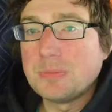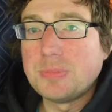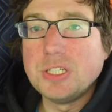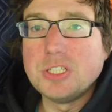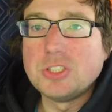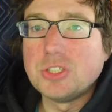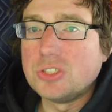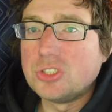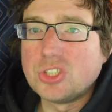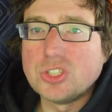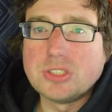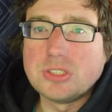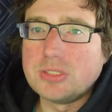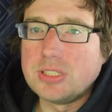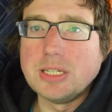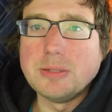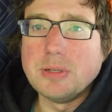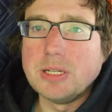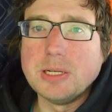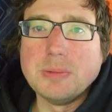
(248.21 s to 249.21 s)
Pretty sure it's just
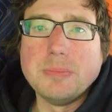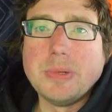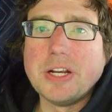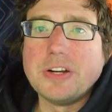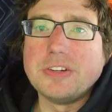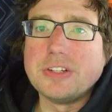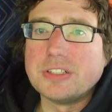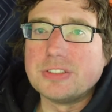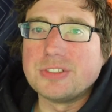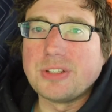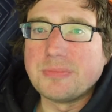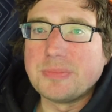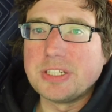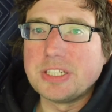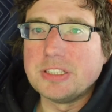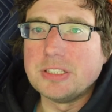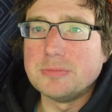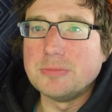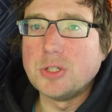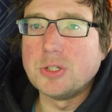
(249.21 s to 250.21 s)
a bearing or something
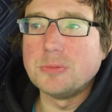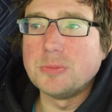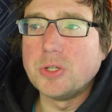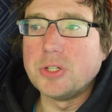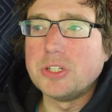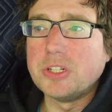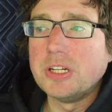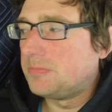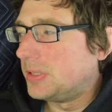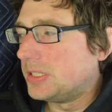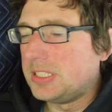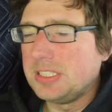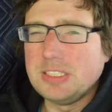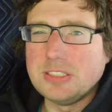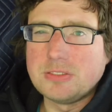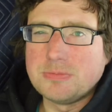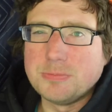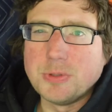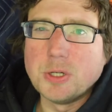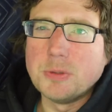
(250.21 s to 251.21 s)
in the blower motor, but
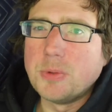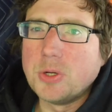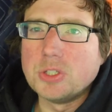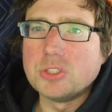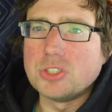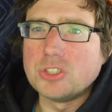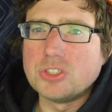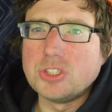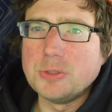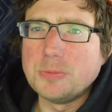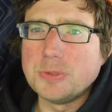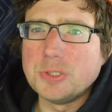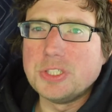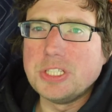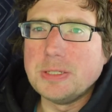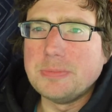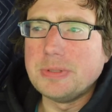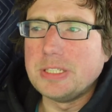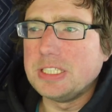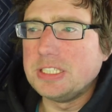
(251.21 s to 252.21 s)
these blower motors are super
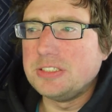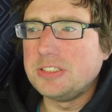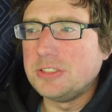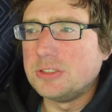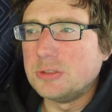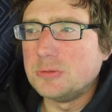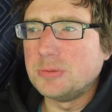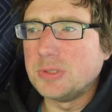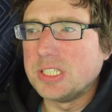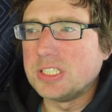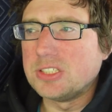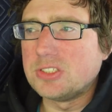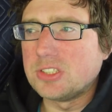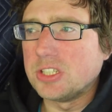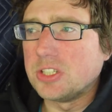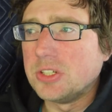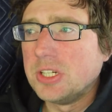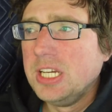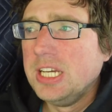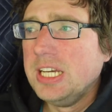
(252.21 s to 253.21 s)
cheap and easy to replace,
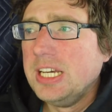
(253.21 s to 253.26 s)
so I